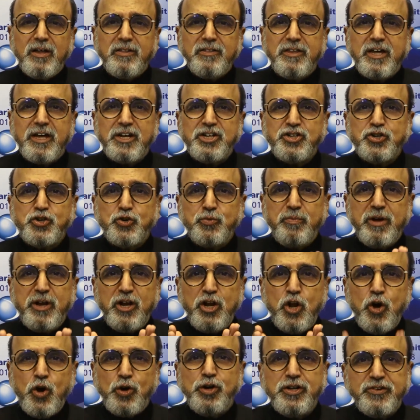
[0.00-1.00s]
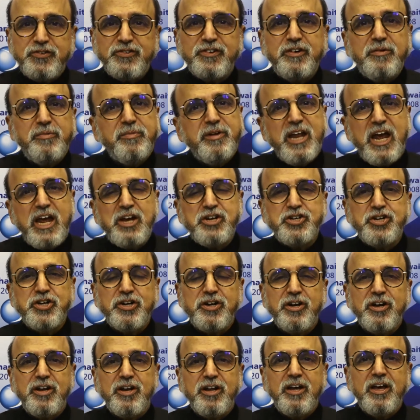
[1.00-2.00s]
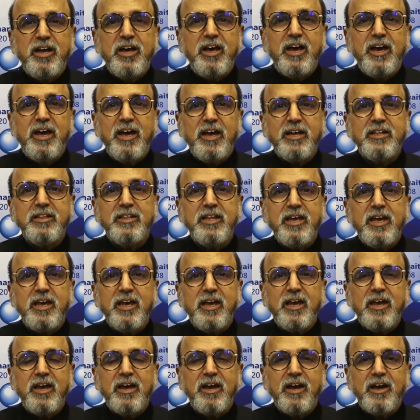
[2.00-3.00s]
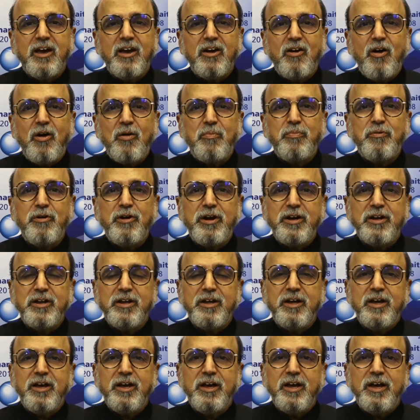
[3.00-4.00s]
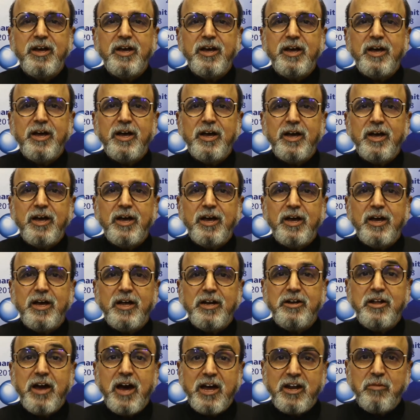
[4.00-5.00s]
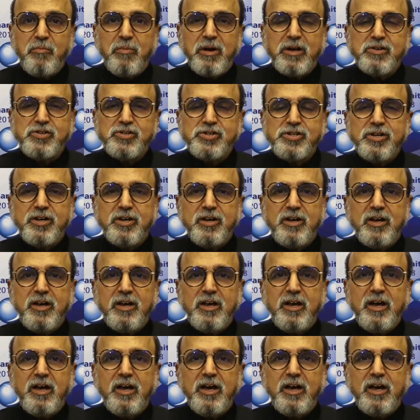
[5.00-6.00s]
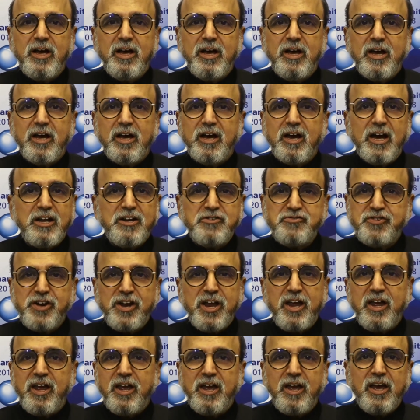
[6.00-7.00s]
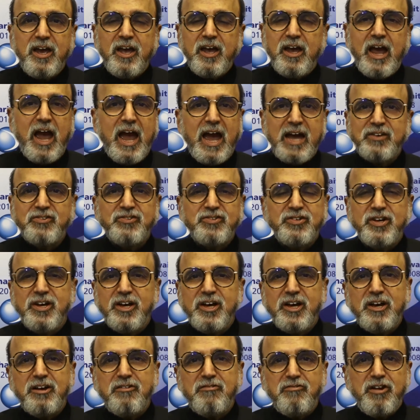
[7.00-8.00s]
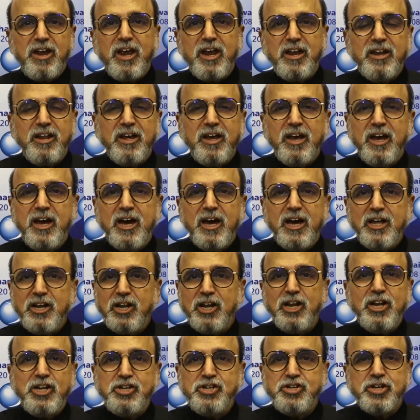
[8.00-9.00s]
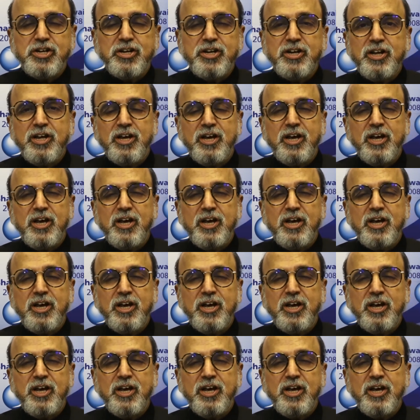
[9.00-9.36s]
there should be no discrimination in the corporate dynamics. Country, caste, creed, religion,